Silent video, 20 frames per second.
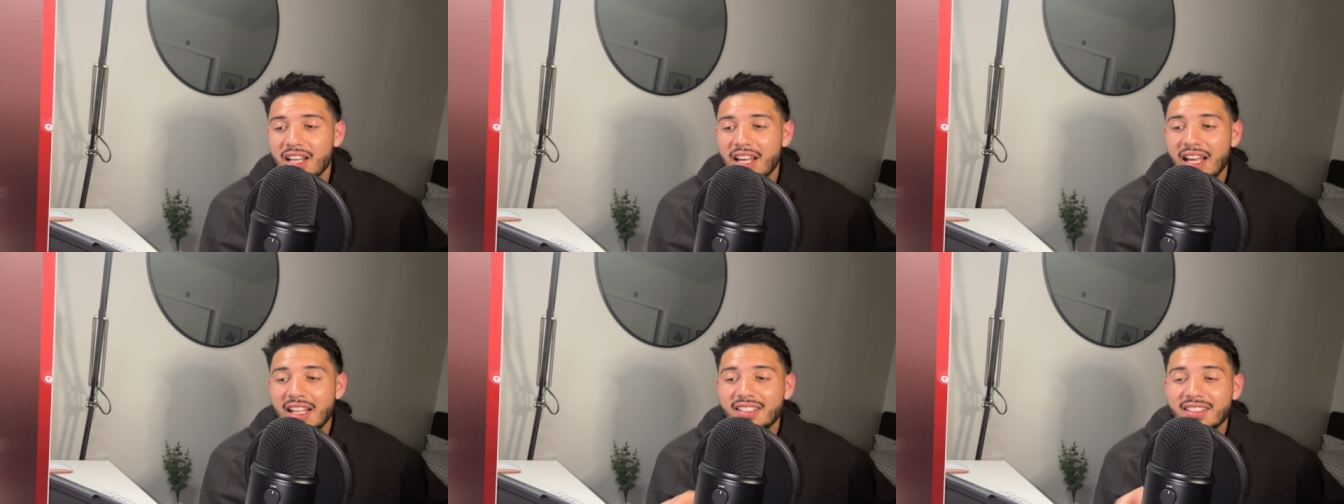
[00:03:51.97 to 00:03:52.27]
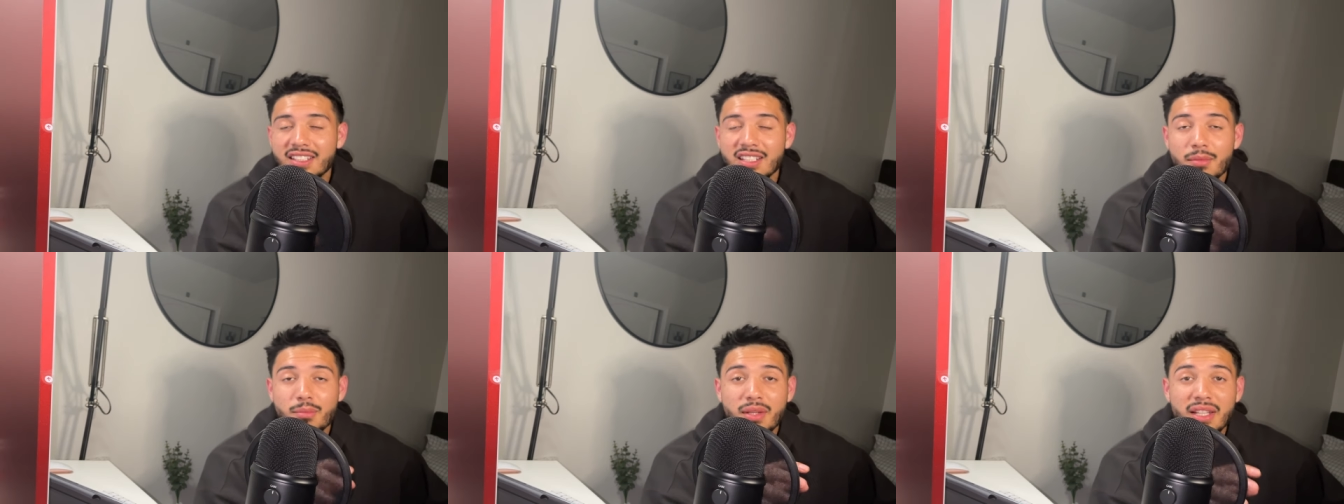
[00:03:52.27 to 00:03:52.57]
is
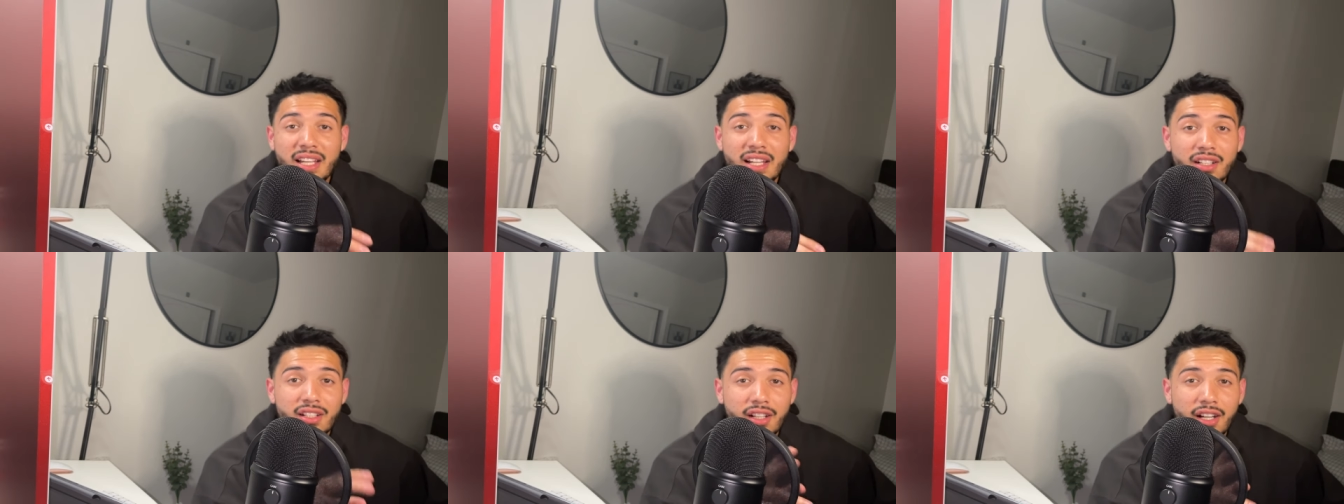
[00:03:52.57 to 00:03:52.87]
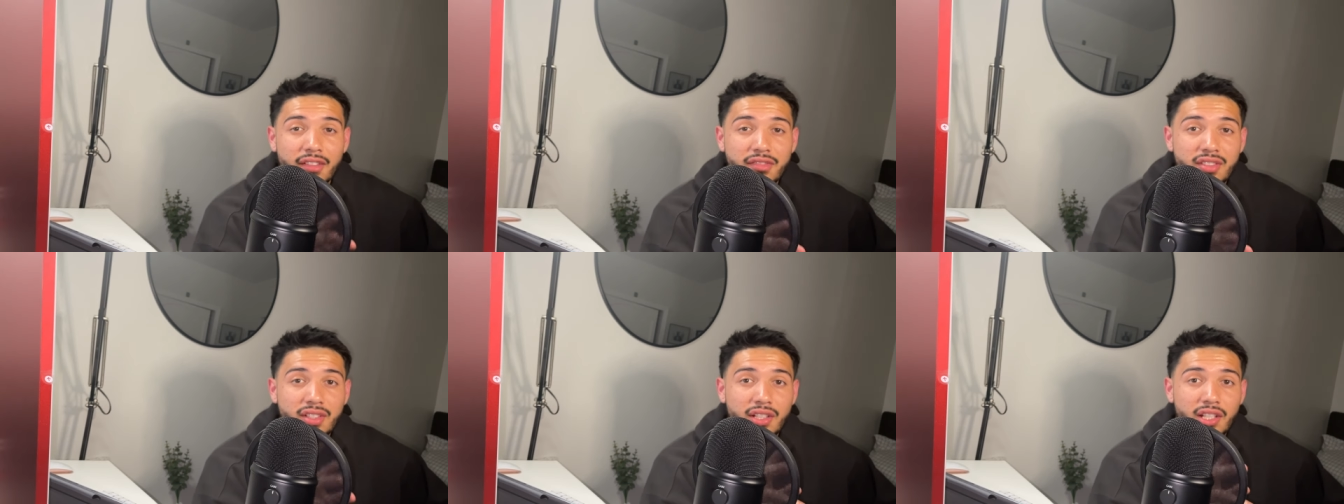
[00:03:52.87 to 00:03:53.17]
going to be
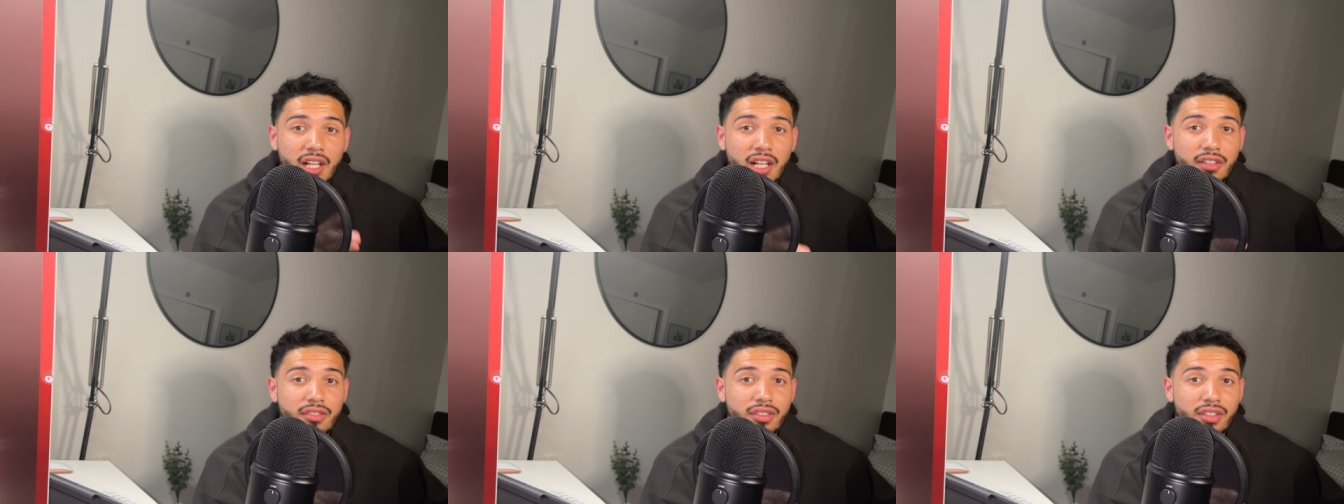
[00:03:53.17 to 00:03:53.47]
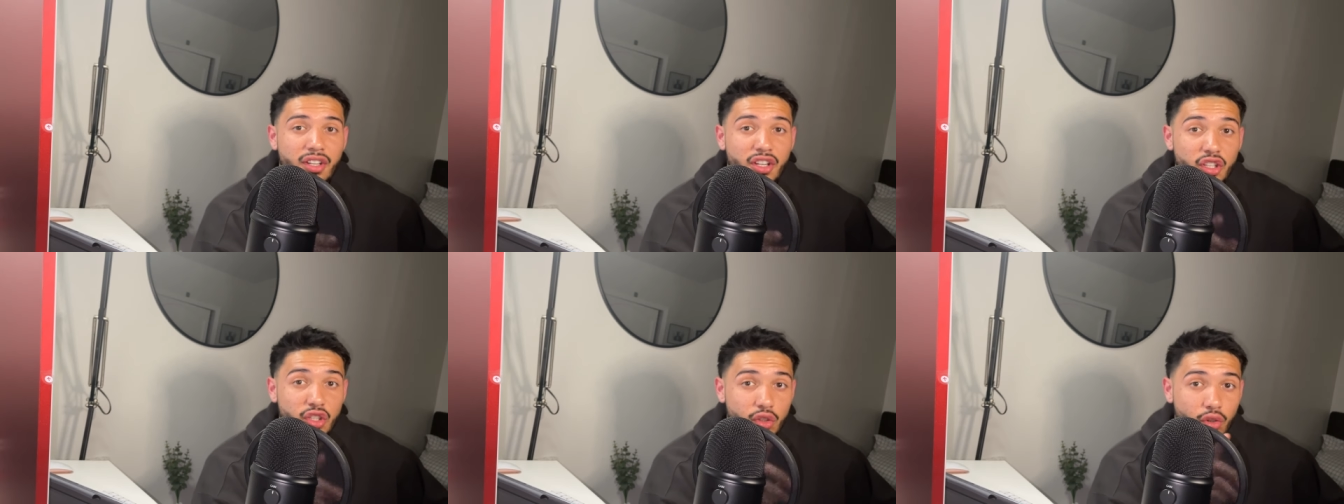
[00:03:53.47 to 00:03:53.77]
enough to
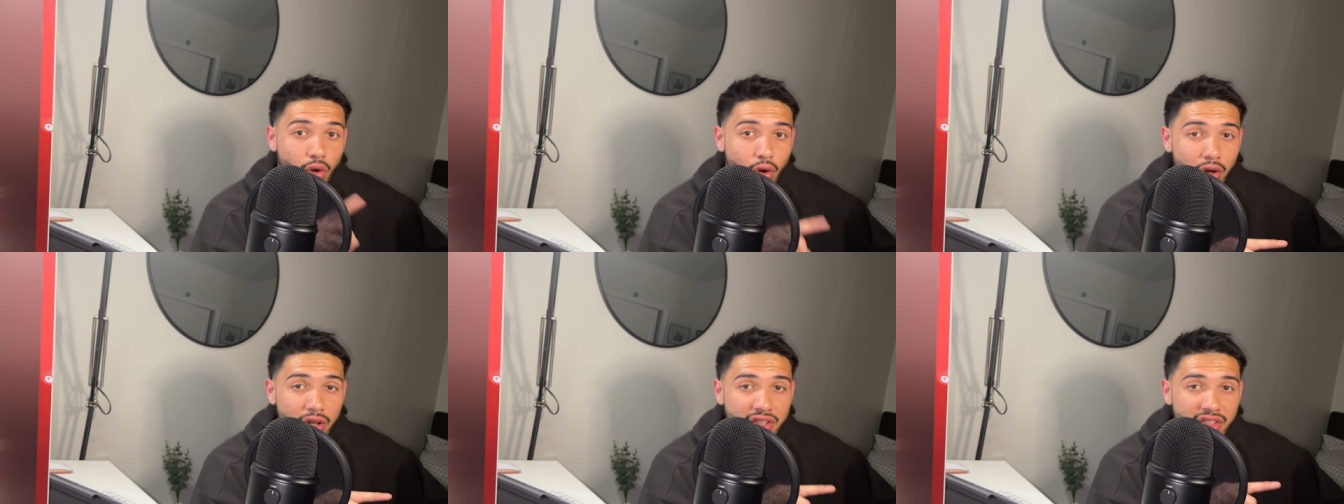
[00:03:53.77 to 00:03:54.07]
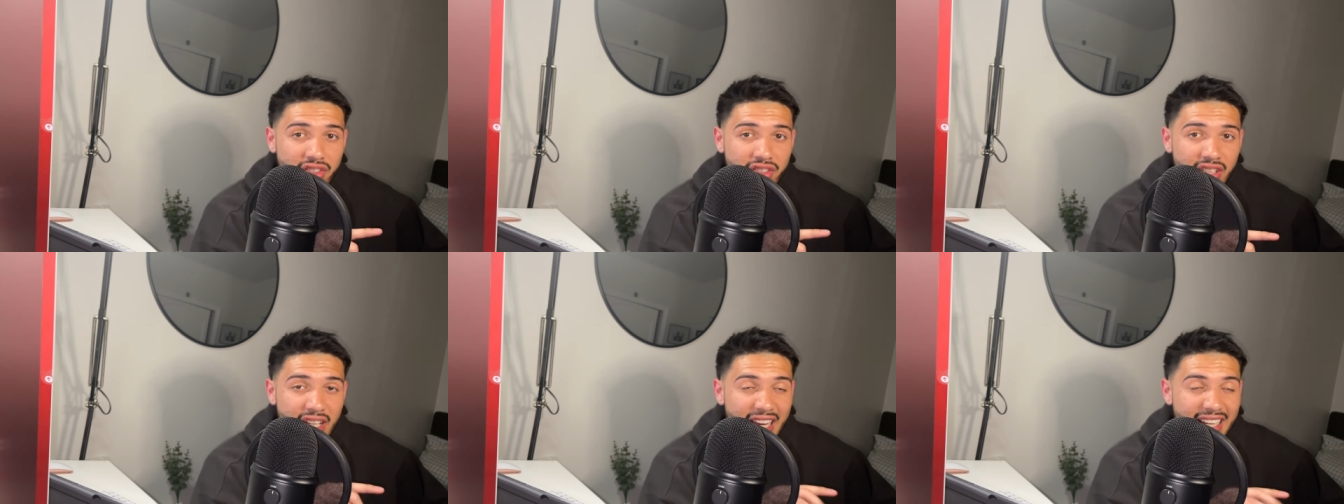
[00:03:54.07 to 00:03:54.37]
cover
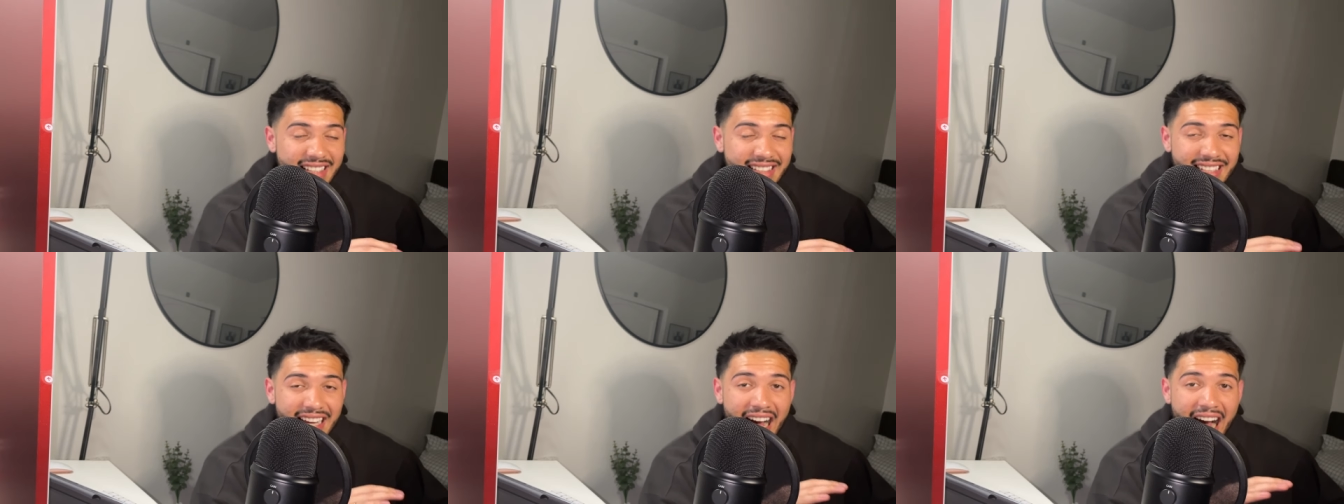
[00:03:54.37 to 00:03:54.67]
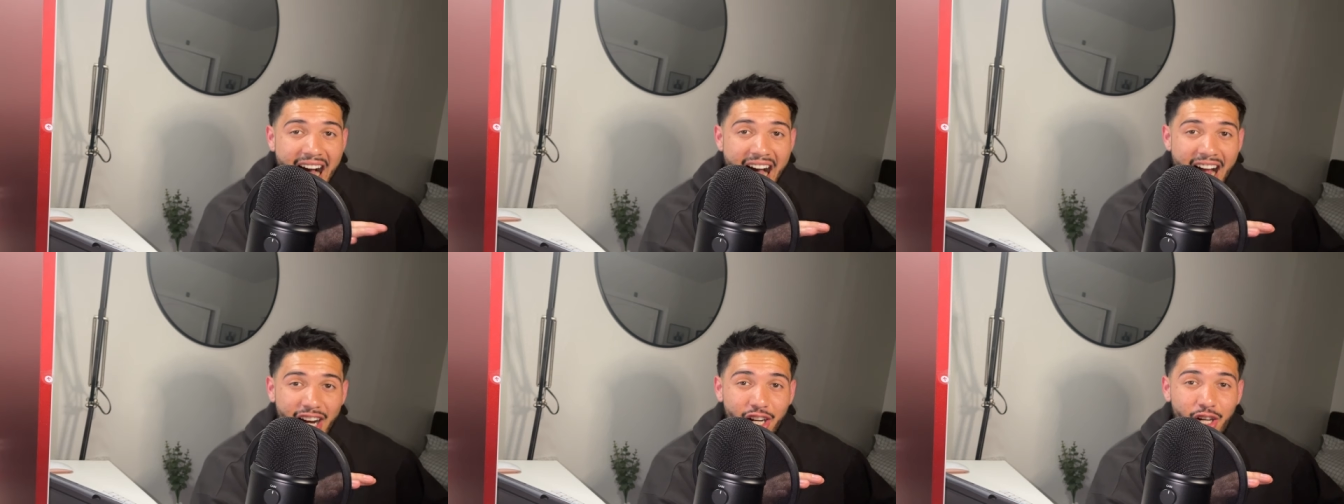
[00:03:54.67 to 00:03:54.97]
yours
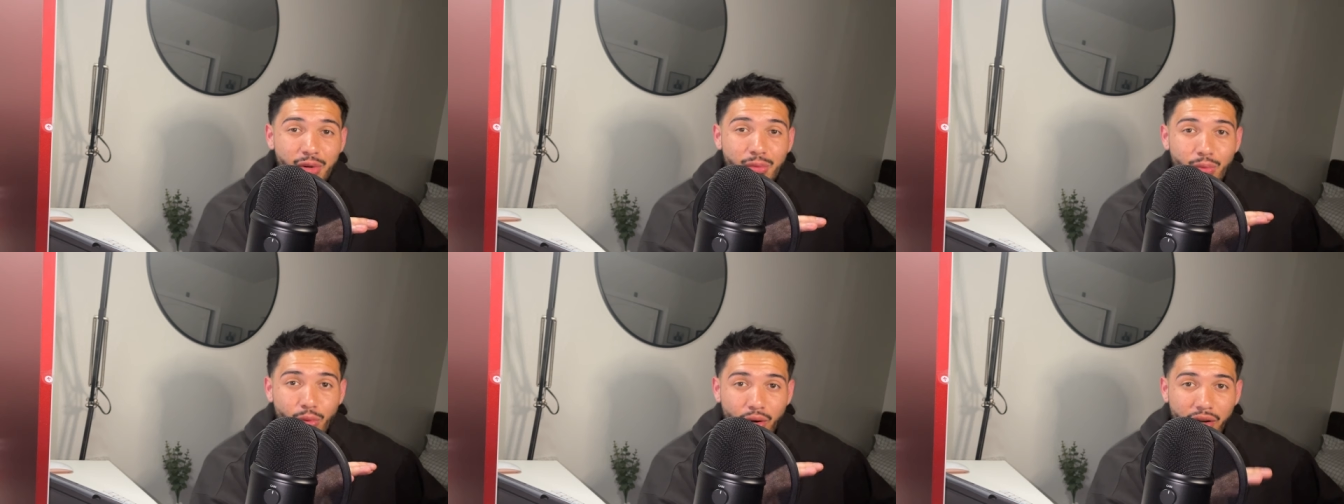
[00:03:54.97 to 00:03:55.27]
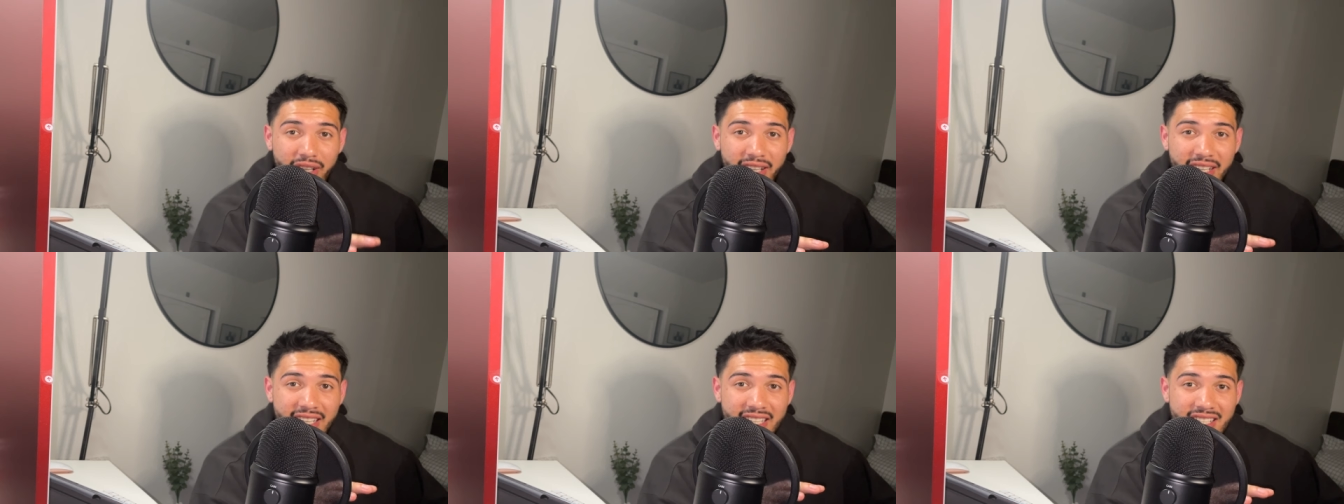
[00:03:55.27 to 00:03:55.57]
entire
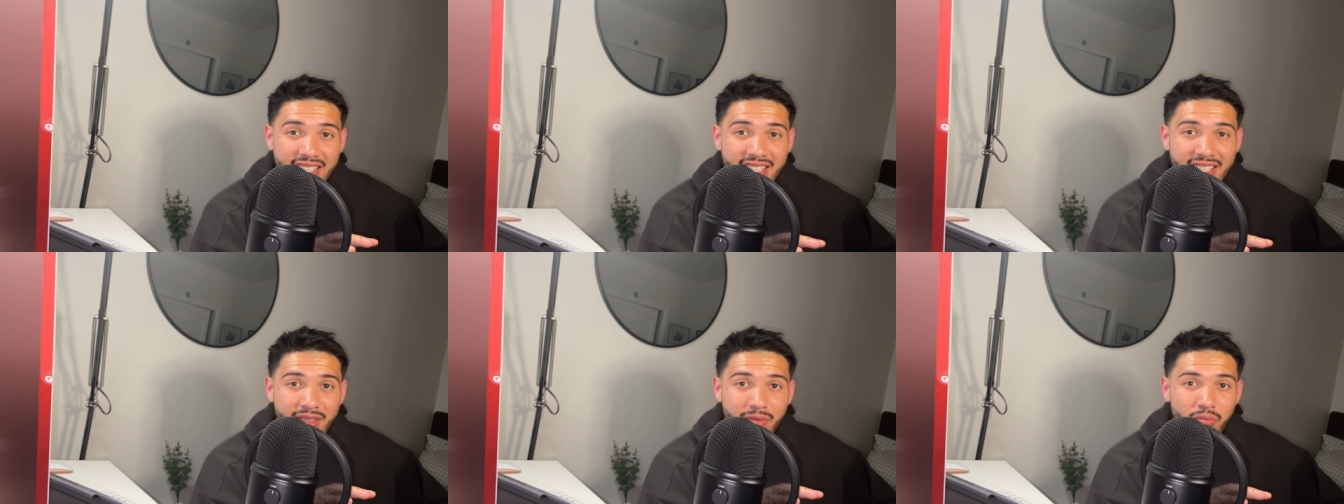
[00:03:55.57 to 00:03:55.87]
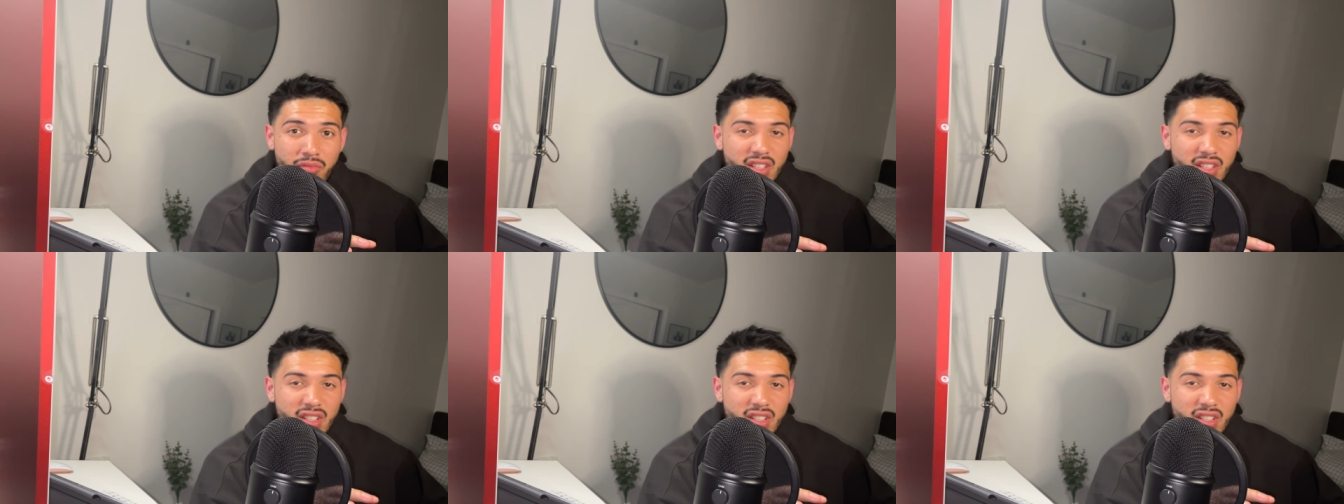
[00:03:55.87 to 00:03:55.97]
mortgage